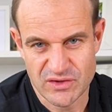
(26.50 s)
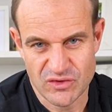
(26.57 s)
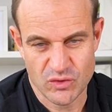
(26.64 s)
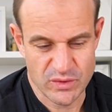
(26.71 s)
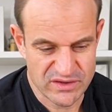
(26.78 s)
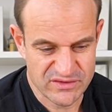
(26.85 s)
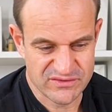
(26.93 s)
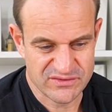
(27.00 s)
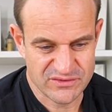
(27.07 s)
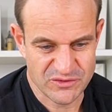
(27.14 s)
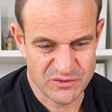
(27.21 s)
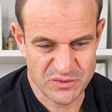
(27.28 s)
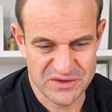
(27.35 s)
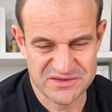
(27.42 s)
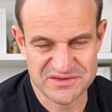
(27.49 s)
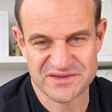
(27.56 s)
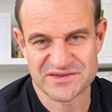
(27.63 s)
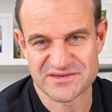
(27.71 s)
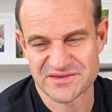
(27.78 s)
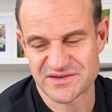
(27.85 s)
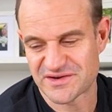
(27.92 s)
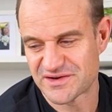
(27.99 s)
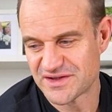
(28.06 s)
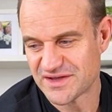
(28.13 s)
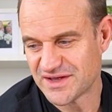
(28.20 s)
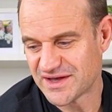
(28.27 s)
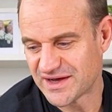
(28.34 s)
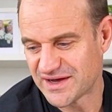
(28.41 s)
quiz quizzes, and
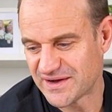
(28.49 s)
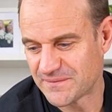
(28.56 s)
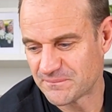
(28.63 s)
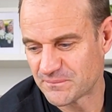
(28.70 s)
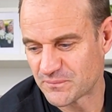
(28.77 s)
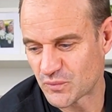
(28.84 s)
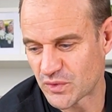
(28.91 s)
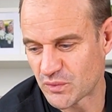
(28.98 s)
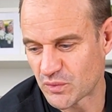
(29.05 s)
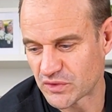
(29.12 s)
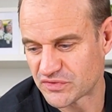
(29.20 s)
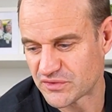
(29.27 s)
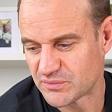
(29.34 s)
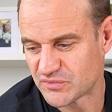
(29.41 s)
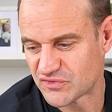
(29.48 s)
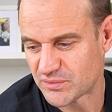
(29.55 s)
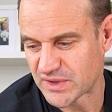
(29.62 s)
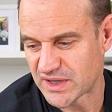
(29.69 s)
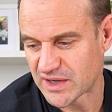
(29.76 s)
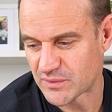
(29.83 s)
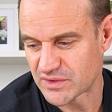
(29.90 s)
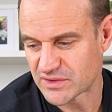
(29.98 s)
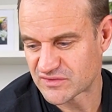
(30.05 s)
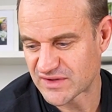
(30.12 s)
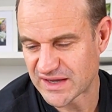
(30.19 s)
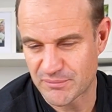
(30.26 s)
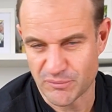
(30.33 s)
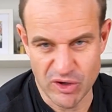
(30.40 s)
um, we want them to be able to
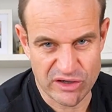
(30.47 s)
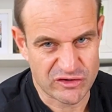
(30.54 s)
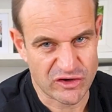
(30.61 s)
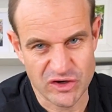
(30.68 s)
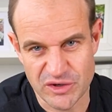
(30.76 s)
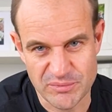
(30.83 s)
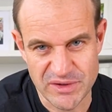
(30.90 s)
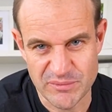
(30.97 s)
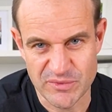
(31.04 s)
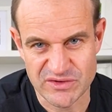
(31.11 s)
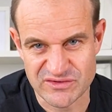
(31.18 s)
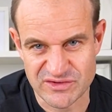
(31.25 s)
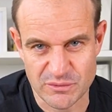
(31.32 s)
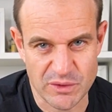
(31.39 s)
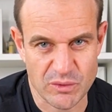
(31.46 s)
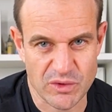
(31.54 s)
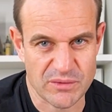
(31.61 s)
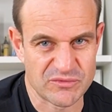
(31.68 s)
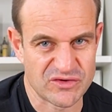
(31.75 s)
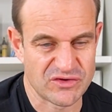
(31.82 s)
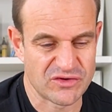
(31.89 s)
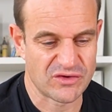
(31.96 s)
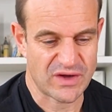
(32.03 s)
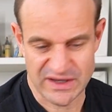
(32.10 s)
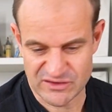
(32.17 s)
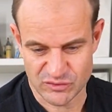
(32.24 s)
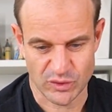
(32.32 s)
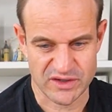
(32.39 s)
take micro commitments, and we want them to do
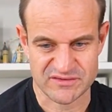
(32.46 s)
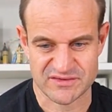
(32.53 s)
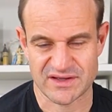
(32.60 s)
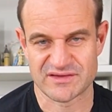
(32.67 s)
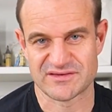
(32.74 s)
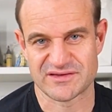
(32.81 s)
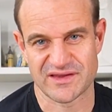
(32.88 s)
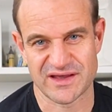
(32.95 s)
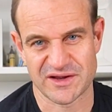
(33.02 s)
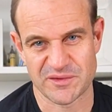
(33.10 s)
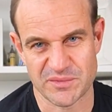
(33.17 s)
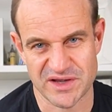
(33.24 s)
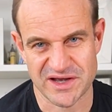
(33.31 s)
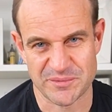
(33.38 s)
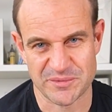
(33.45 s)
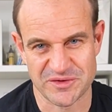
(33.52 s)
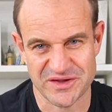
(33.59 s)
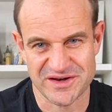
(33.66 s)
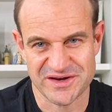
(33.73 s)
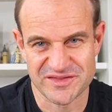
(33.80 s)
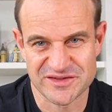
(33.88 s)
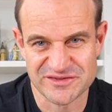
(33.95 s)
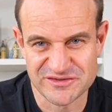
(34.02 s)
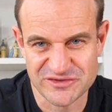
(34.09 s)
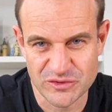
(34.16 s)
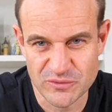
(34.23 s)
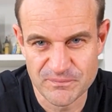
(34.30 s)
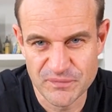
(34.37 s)
X, Y, Z, so they can become a lead. And this
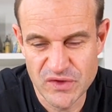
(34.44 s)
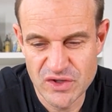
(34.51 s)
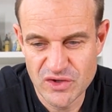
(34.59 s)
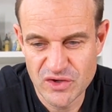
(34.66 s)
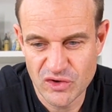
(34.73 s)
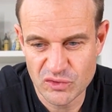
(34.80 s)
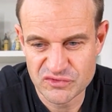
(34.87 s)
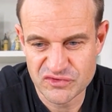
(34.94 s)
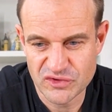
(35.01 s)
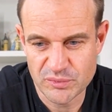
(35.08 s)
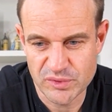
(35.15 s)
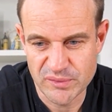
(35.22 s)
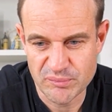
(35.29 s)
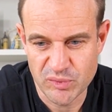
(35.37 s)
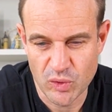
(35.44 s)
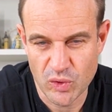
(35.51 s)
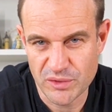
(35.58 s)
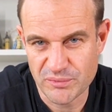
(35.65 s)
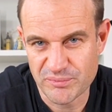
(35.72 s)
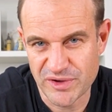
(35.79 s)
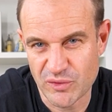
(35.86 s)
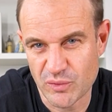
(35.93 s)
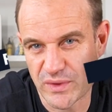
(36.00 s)
is all all super important, but